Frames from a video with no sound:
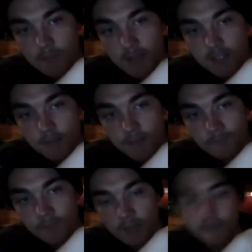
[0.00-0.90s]

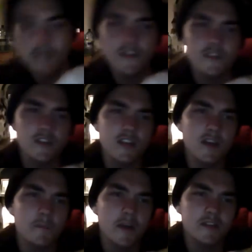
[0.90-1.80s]
specimen. He was featured in
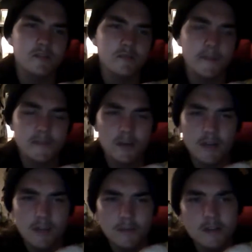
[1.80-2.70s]
Practical Reptile
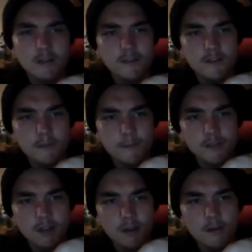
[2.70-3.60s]
Keeping only a few
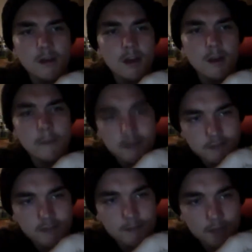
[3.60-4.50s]
months ago. Picture
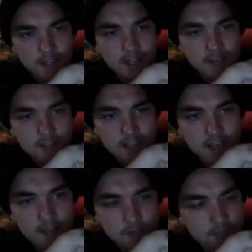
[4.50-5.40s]
of him looking out of his
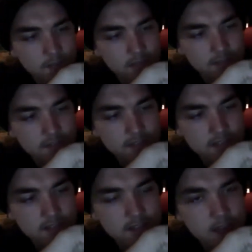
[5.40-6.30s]
cage with a smile on his
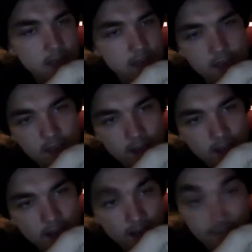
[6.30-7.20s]
face.
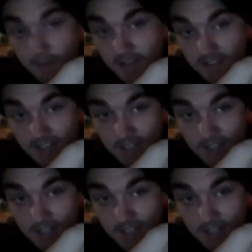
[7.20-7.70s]
I have to mention